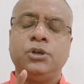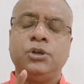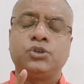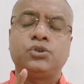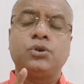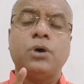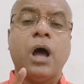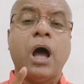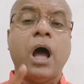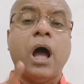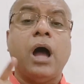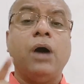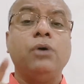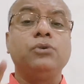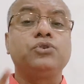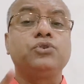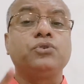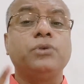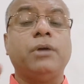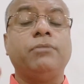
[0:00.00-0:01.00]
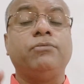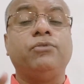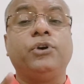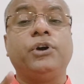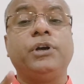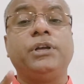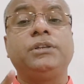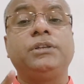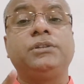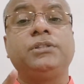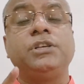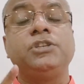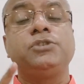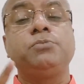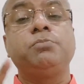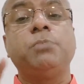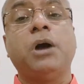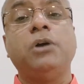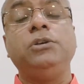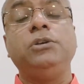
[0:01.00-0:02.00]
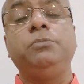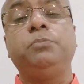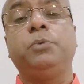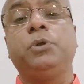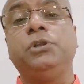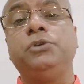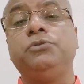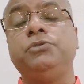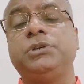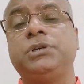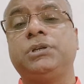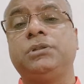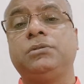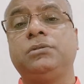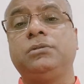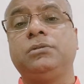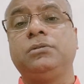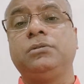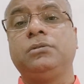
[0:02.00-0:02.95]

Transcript: So how to avoid this mind pollution?